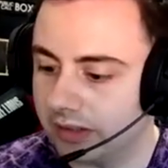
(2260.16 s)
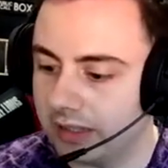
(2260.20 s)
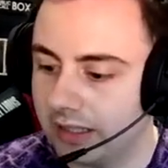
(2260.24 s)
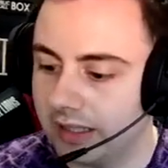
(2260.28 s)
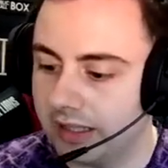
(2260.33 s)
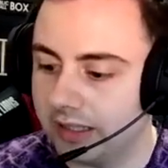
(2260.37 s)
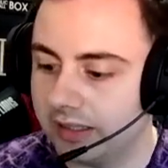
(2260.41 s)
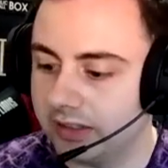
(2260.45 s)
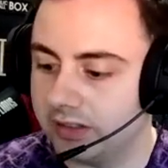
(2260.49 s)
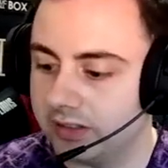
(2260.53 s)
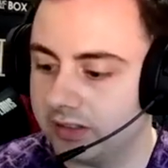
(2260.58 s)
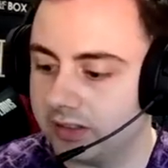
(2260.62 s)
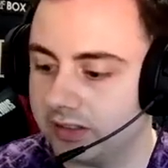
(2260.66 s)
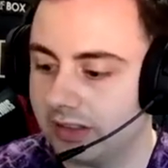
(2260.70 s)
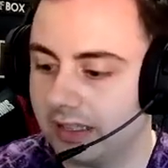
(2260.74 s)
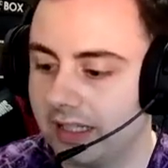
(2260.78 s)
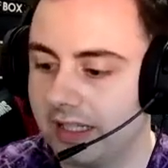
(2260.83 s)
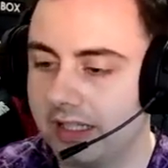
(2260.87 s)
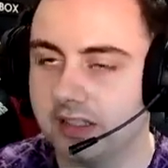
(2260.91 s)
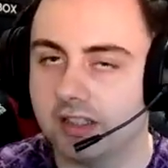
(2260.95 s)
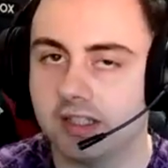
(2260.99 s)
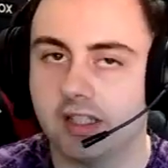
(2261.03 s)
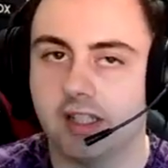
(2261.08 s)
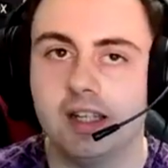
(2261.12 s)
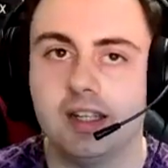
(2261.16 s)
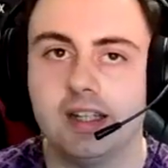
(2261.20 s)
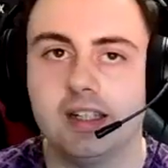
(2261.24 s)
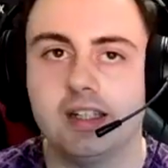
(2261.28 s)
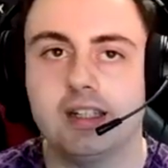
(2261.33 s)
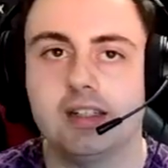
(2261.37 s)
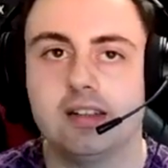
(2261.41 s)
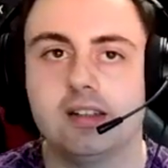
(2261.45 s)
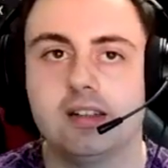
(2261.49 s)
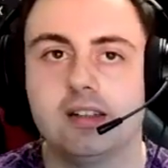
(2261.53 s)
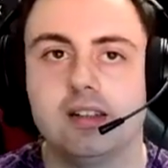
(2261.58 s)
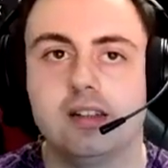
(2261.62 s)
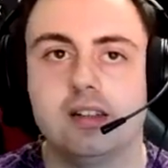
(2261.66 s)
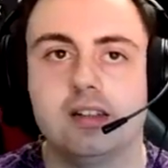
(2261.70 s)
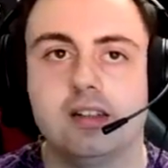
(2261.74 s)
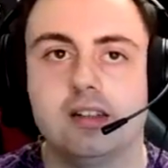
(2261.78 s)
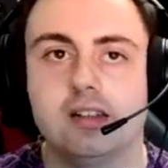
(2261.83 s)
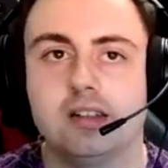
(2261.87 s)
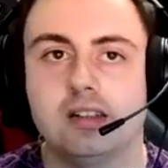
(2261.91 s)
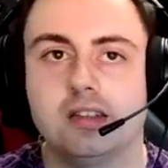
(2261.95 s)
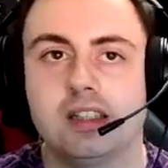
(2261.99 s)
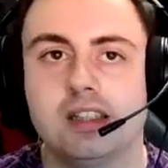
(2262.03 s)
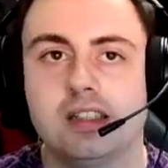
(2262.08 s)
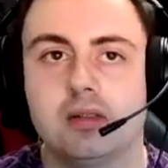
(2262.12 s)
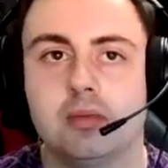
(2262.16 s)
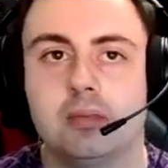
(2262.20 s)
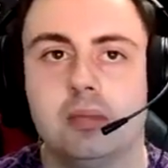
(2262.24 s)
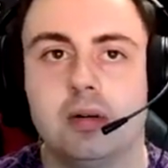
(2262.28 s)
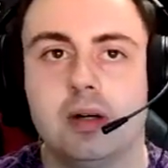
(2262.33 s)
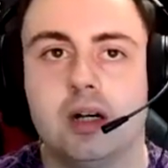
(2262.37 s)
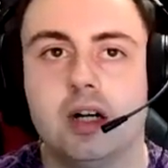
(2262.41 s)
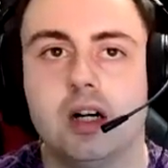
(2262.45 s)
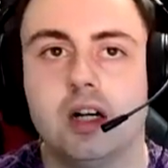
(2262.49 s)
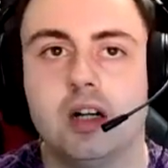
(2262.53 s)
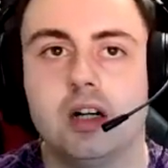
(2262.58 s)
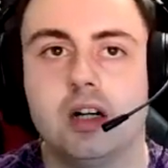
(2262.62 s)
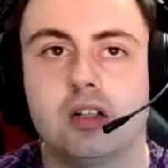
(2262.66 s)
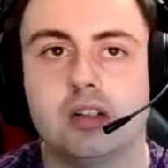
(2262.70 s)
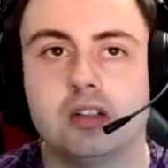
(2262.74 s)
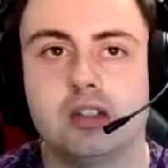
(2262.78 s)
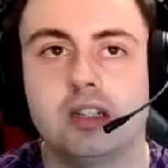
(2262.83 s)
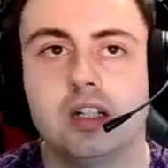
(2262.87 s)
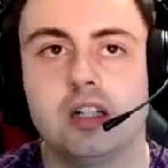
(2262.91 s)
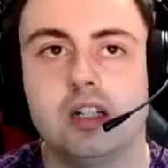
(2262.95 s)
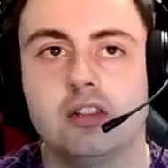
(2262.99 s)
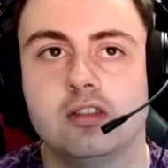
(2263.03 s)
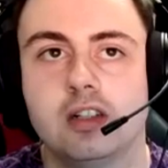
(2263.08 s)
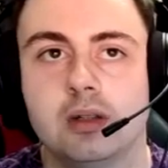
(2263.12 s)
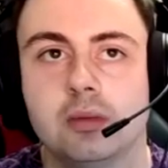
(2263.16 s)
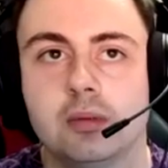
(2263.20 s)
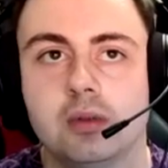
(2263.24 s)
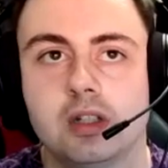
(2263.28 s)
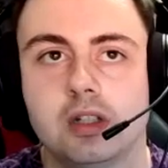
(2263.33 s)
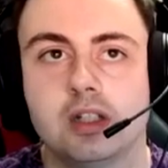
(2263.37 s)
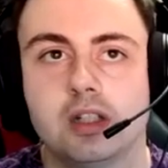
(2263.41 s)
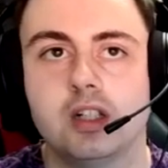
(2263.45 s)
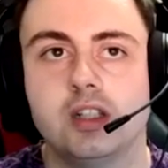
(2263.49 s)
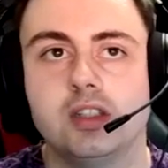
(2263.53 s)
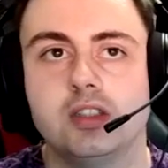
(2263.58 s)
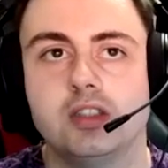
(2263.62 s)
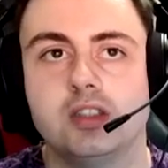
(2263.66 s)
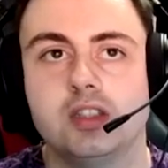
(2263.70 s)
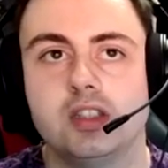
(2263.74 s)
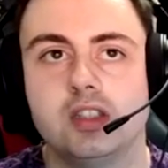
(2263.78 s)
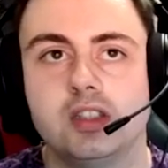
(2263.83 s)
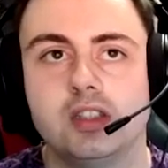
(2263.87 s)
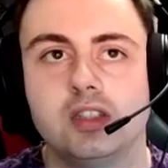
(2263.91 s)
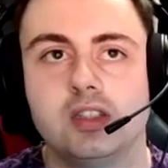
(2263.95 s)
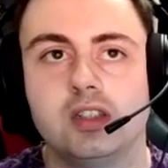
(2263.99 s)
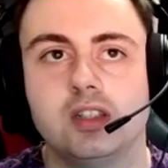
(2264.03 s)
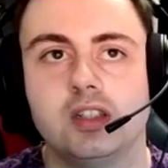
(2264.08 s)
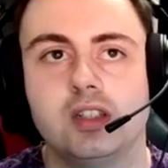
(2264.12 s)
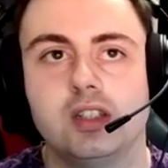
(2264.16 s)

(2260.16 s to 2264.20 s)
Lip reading: And actually, there's a park that I really want to go to,